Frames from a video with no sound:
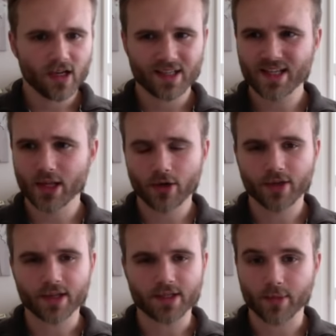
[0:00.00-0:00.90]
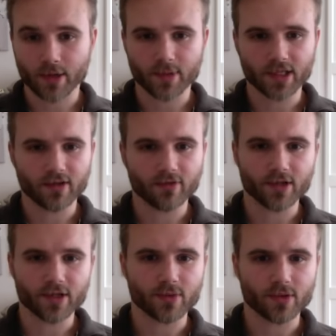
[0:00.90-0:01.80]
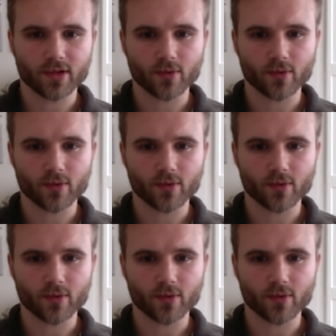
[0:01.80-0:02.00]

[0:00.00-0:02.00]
It's the little things that make a big difference with